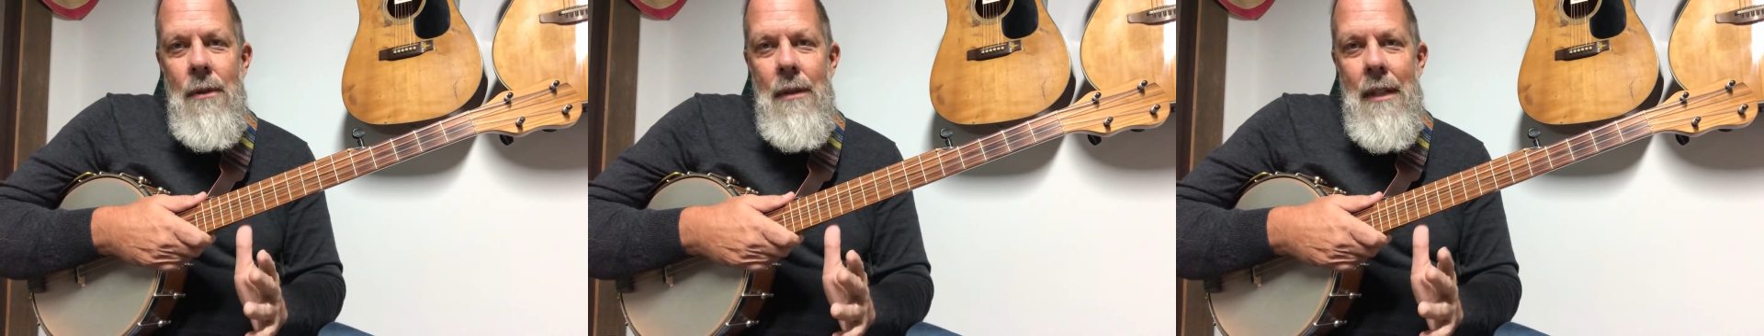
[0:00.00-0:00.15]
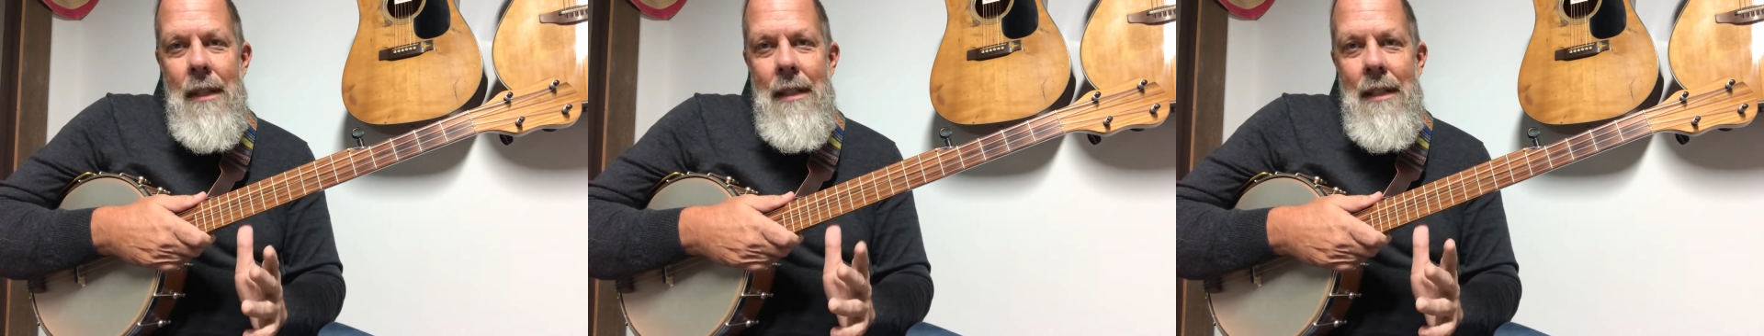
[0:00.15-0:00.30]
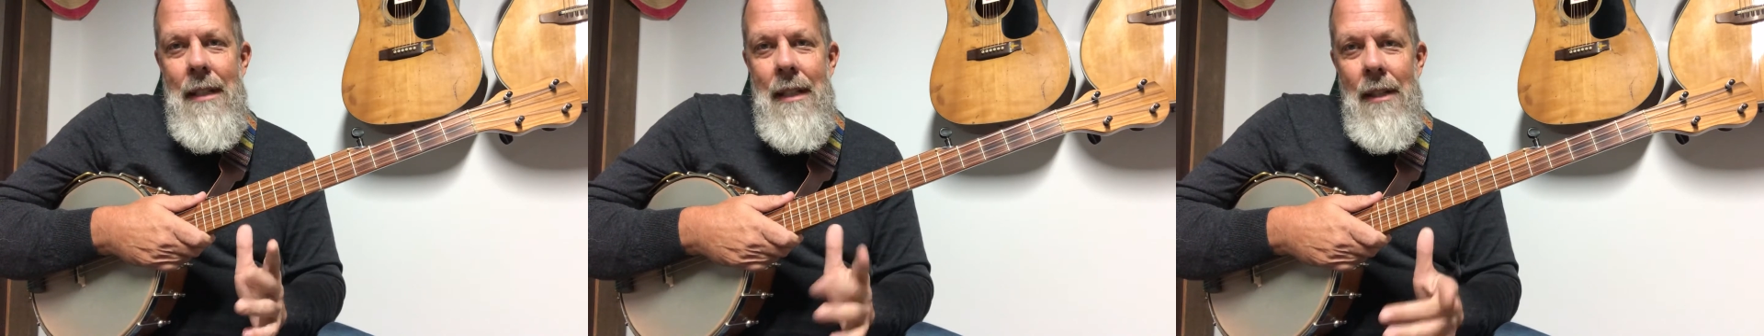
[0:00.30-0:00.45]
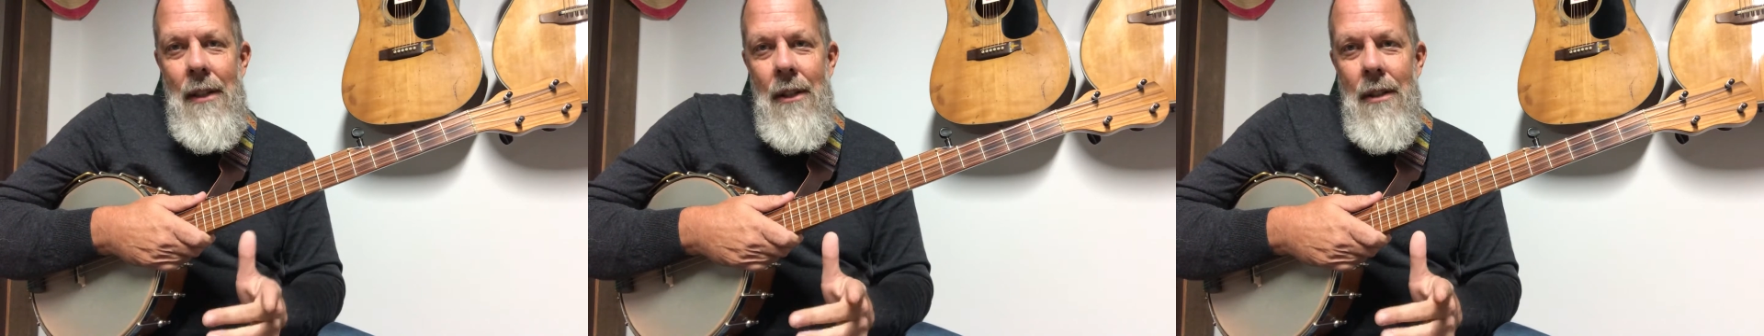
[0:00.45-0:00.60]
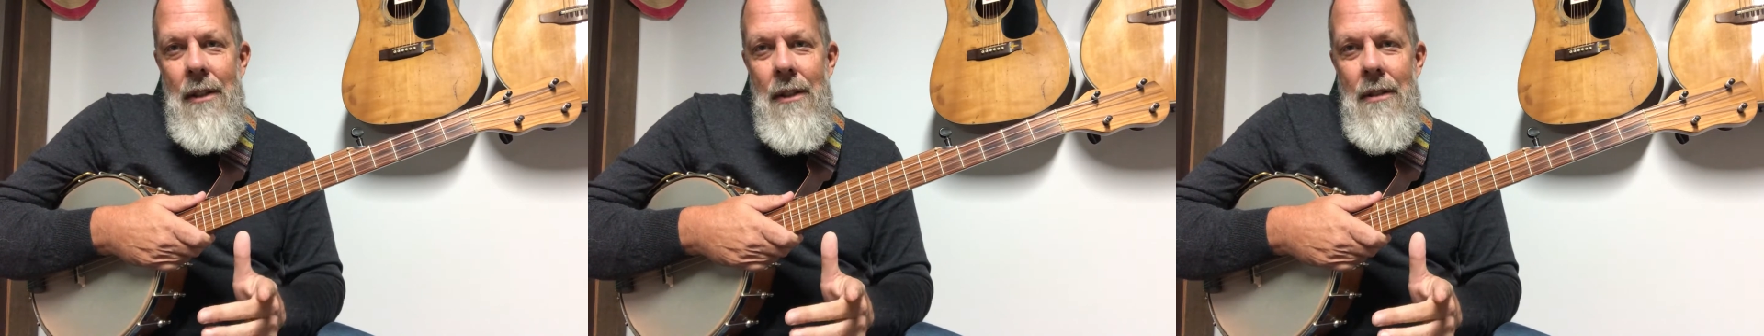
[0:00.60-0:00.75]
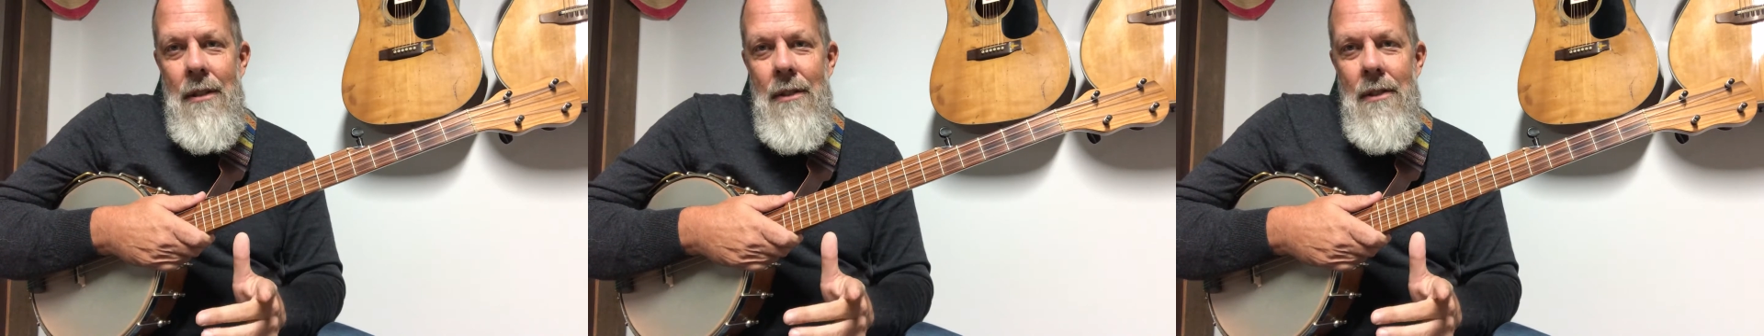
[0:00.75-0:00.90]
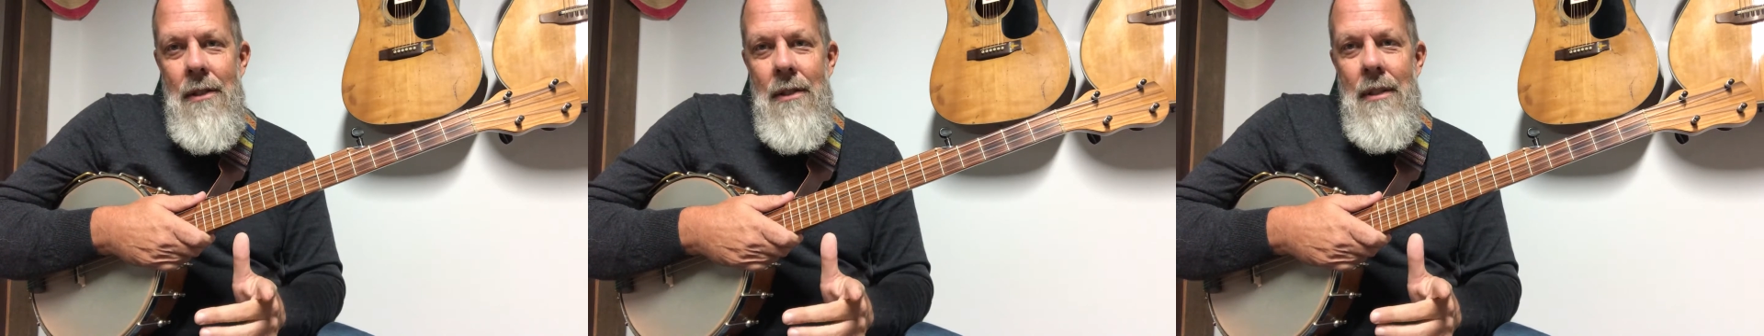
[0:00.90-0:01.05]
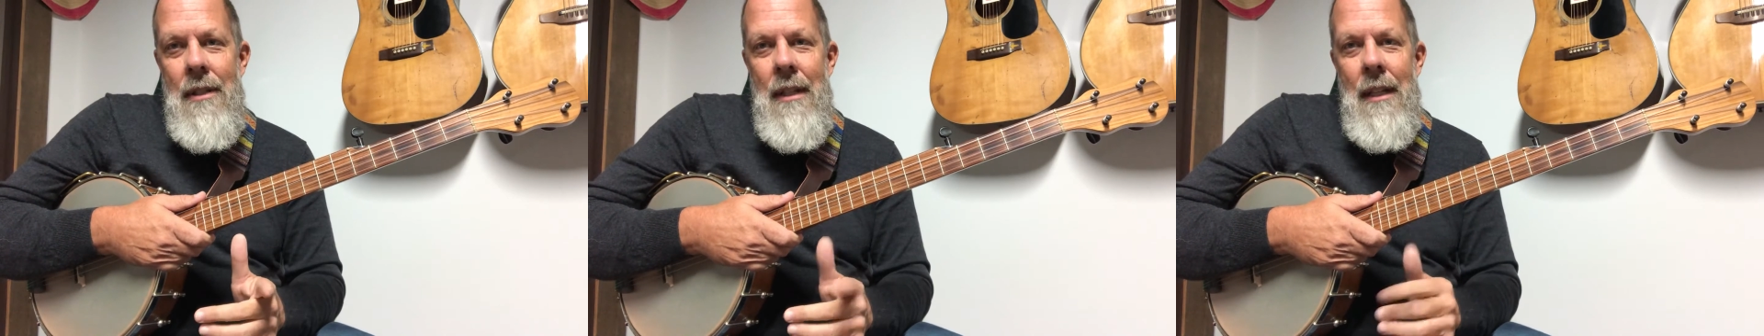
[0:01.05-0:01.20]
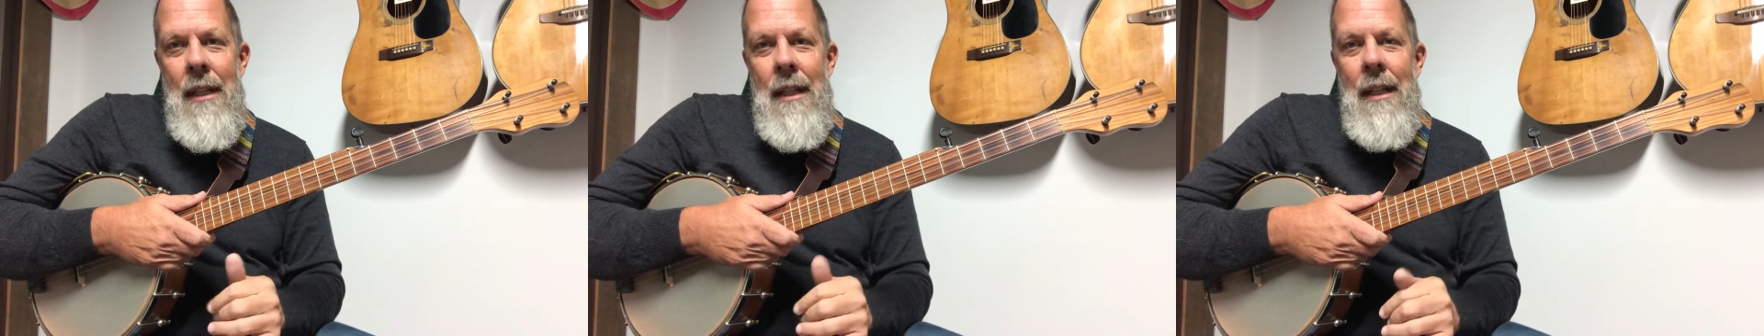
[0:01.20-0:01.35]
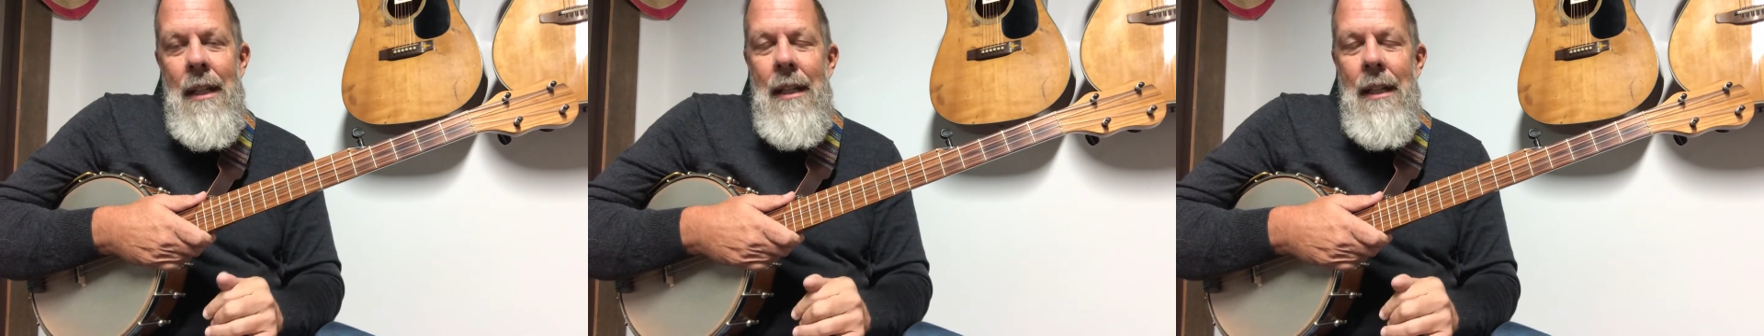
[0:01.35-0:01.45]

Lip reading: the Dillards,